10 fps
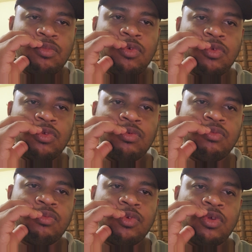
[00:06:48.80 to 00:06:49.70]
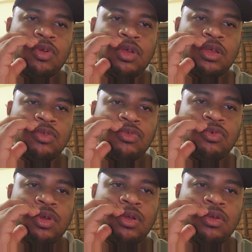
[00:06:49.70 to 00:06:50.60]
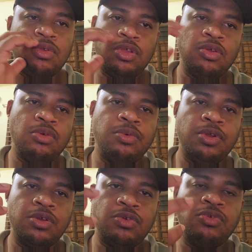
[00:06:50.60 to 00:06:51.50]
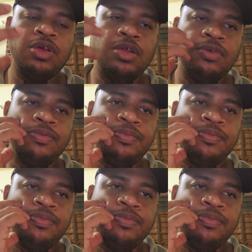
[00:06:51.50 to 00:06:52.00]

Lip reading: more to recover today.